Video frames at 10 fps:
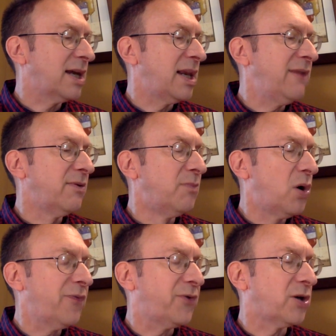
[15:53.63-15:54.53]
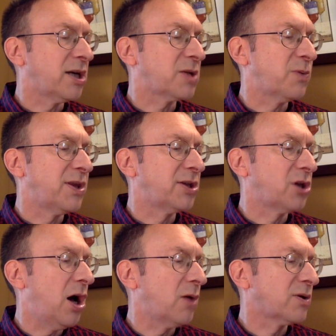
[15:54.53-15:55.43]
and even more furious when the
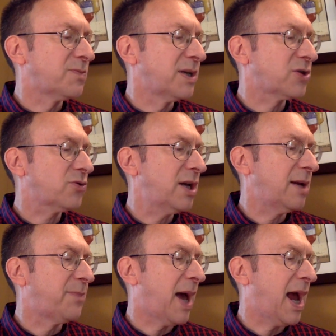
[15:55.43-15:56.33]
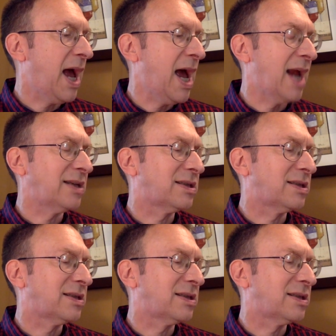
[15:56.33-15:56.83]
dog was mistreated by Hines,